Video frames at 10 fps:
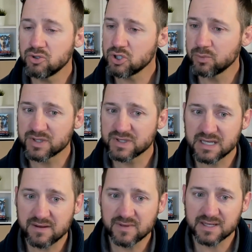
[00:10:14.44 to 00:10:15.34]
YouTube
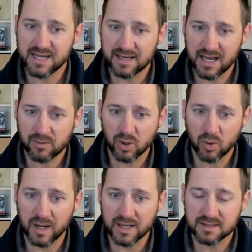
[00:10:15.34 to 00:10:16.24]
received a takedown
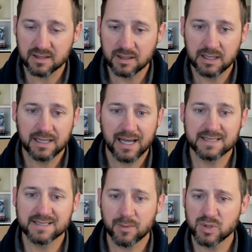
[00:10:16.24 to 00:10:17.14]
request
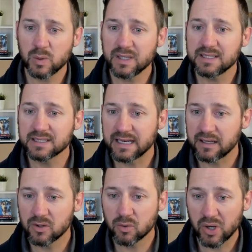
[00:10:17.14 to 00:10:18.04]
and subsequently
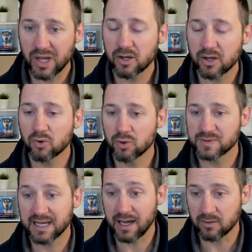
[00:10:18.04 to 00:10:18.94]
deleted the Rohingya
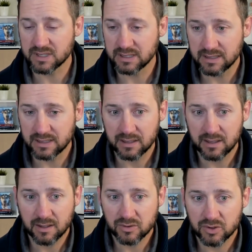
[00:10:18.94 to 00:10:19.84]
group's account.
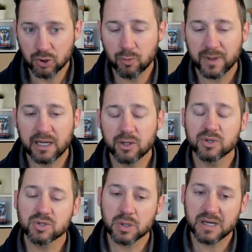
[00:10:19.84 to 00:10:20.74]
The group
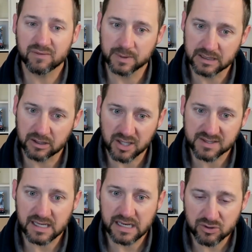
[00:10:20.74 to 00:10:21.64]
irretrievably
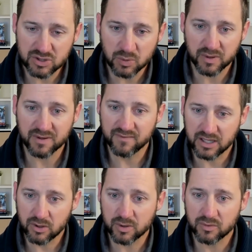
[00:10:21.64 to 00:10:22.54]
lost years worth
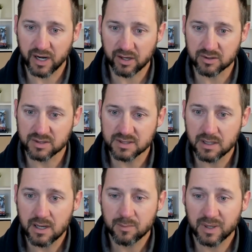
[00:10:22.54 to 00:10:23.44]
of video and
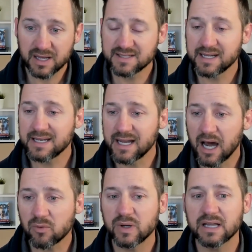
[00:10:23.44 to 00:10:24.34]
records because it had
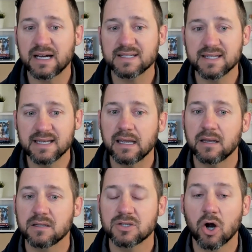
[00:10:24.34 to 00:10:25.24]
not realized the
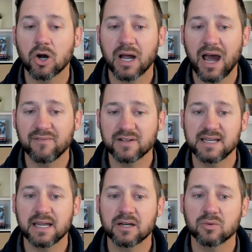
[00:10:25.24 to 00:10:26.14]
need to archive
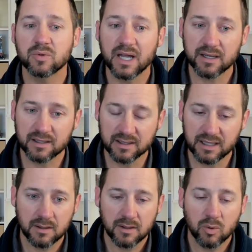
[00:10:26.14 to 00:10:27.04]
its data redundantly.